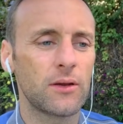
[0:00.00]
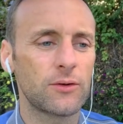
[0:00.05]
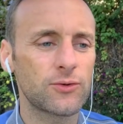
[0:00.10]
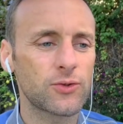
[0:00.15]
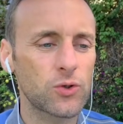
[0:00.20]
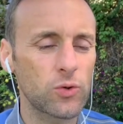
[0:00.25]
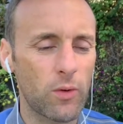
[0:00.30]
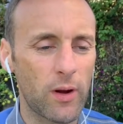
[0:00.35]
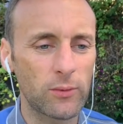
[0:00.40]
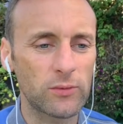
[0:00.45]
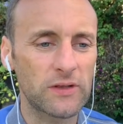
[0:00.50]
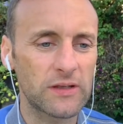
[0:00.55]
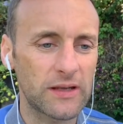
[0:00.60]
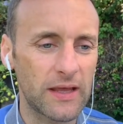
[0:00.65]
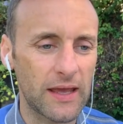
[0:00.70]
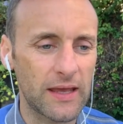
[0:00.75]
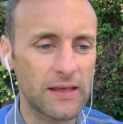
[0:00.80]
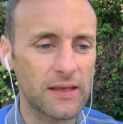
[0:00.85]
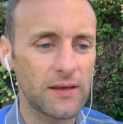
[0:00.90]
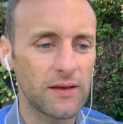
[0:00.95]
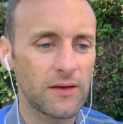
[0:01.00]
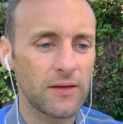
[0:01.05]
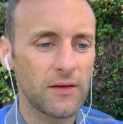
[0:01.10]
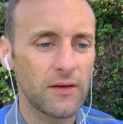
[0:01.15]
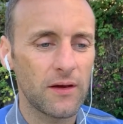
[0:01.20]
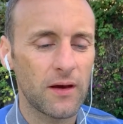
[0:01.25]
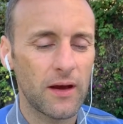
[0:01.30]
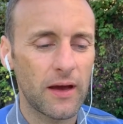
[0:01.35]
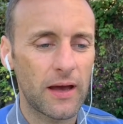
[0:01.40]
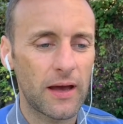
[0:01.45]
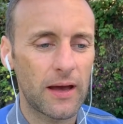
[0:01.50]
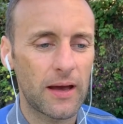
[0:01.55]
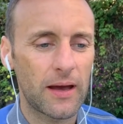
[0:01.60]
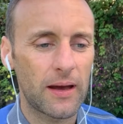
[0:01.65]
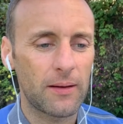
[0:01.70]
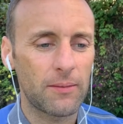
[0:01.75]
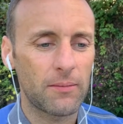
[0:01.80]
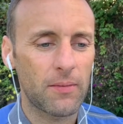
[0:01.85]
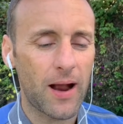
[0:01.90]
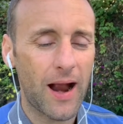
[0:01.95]
throughout the day
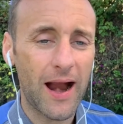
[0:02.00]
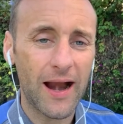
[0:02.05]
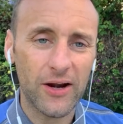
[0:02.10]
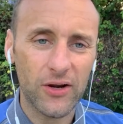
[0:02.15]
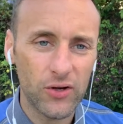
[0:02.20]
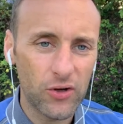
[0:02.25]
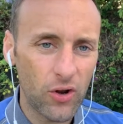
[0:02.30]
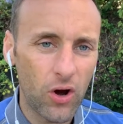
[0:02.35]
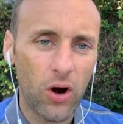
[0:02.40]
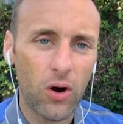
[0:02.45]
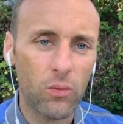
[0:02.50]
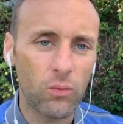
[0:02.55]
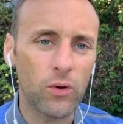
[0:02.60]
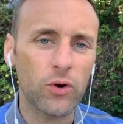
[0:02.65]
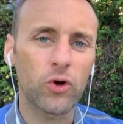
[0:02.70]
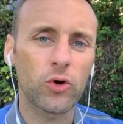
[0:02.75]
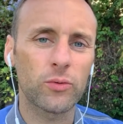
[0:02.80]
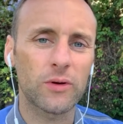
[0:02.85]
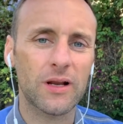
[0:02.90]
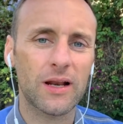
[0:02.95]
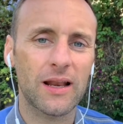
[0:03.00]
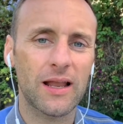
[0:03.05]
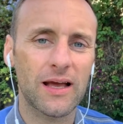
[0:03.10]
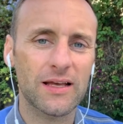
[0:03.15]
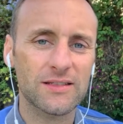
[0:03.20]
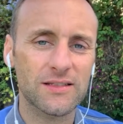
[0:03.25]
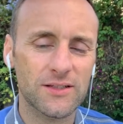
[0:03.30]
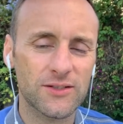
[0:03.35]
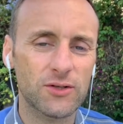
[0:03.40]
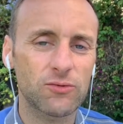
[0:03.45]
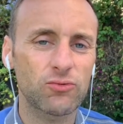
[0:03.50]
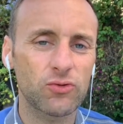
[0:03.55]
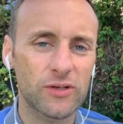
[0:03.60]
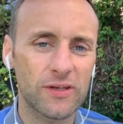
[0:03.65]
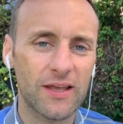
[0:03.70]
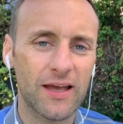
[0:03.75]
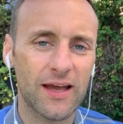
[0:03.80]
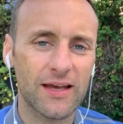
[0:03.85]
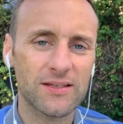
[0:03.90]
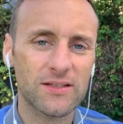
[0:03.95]
are not what I would class as the right
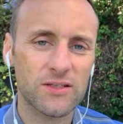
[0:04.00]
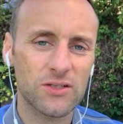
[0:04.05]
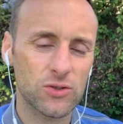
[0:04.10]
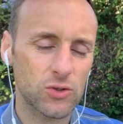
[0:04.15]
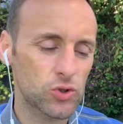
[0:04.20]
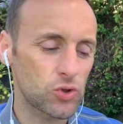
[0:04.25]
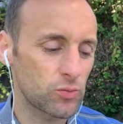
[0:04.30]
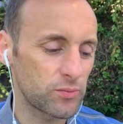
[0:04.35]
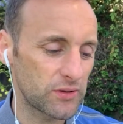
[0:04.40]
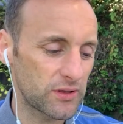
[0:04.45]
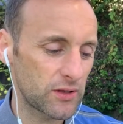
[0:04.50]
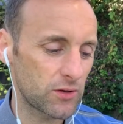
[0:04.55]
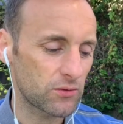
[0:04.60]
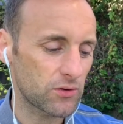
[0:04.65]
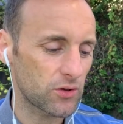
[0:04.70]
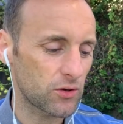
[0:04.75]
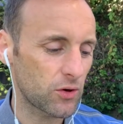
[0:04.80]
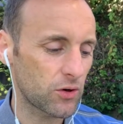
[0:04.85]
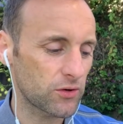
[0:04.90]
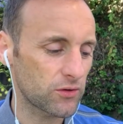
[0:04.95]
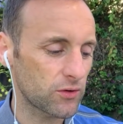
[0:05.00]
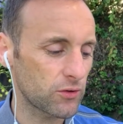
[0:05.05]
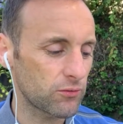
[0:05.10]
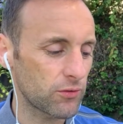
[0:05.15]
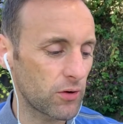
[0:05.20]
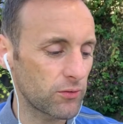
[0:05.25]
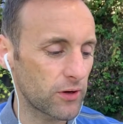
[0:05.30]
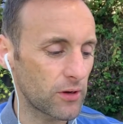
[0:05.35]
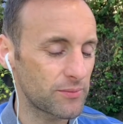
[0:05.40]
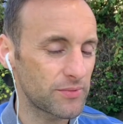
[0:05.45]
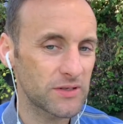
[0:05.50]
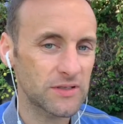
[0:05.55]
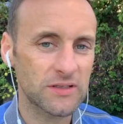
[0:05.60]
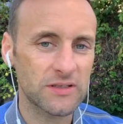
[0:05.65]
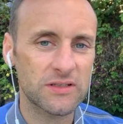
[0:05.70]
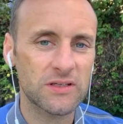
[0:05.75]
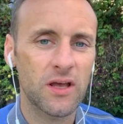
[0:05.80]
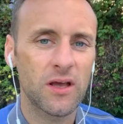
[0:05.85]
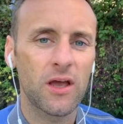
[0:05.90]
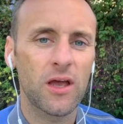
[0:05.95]
tasks you should be doing in order to grow your
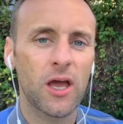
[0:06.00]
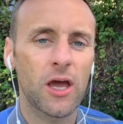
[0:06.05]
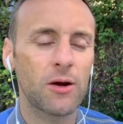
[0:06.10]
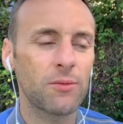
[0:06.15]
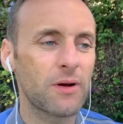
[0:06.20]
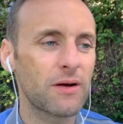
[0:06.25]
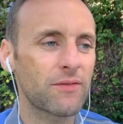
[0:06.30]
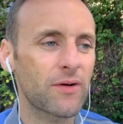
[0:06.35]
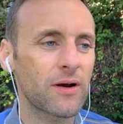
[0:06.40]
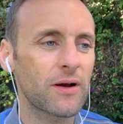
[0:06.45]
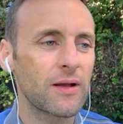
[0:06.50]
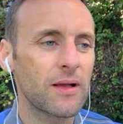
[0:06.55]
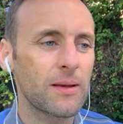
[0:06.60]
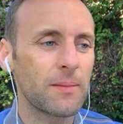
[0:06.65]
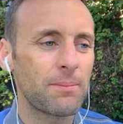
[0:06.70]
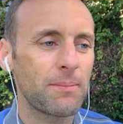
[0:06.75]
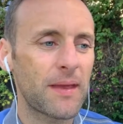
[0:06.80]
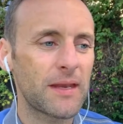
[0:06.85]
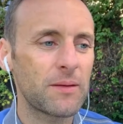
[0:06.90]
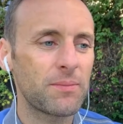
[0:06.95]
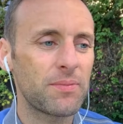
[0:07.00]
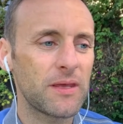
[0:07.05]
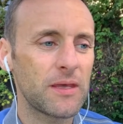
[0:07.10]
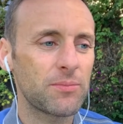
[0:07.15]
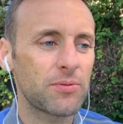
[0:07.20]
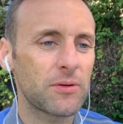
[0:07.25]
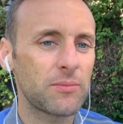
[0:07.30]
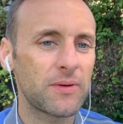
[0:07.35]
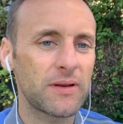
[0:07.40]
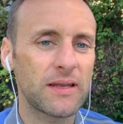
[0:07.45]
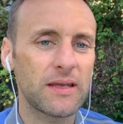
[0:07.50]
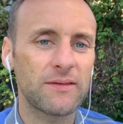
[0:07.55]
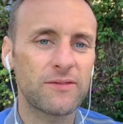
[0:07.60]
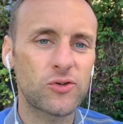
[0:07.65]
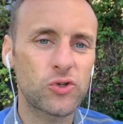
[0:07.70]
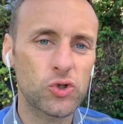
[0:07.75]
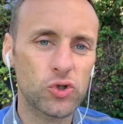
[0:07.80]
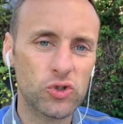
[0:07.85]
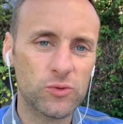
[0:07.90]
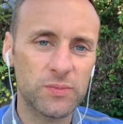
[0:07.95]
business. However, many people believe
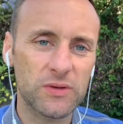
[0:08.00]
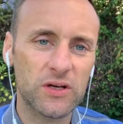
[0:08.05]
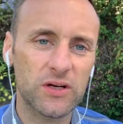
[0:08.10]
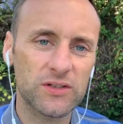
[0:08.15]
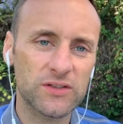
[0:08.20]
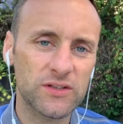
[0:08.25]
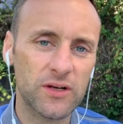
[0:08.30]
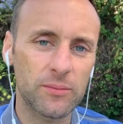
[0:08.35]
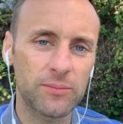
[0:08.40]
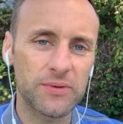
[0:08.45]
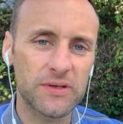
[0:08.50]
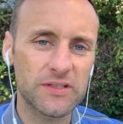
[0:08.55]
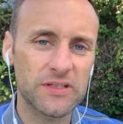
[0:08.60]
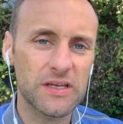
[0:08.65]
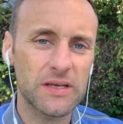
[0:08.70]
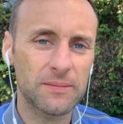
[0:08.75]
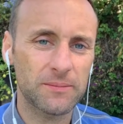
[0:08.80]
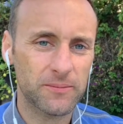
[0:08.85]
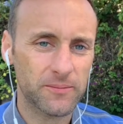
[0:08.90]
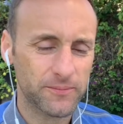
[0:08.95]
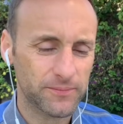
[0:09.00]
just because they're busy